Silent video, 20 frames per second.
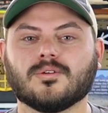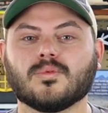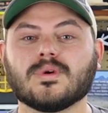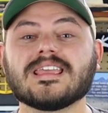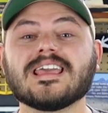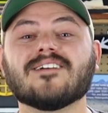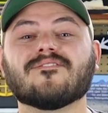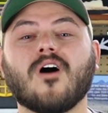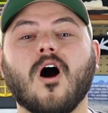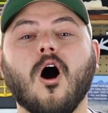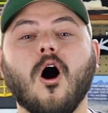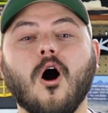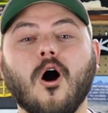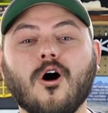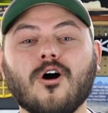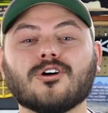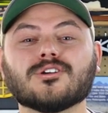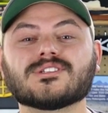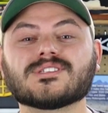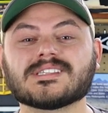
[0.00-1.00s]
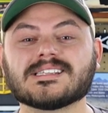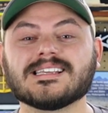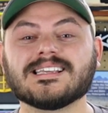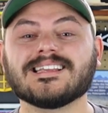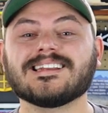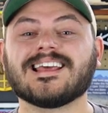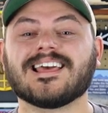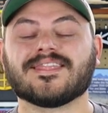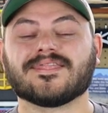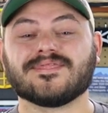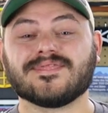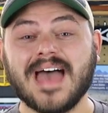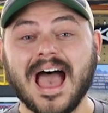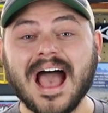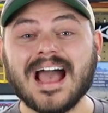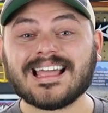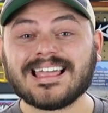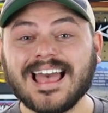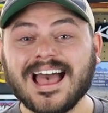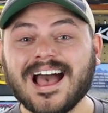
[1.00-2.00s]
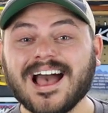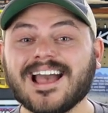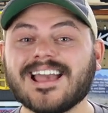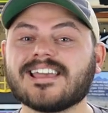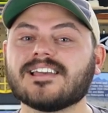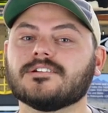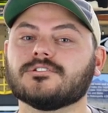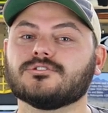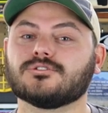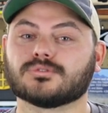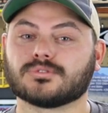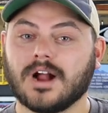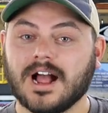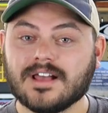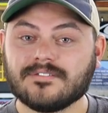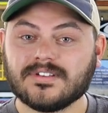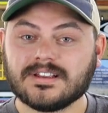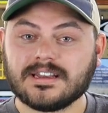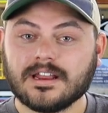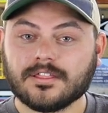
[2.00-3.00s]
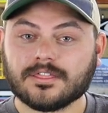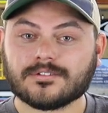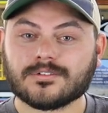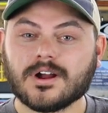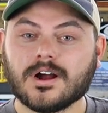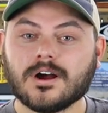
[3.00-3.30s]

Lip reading: We have all seen that guy driving down the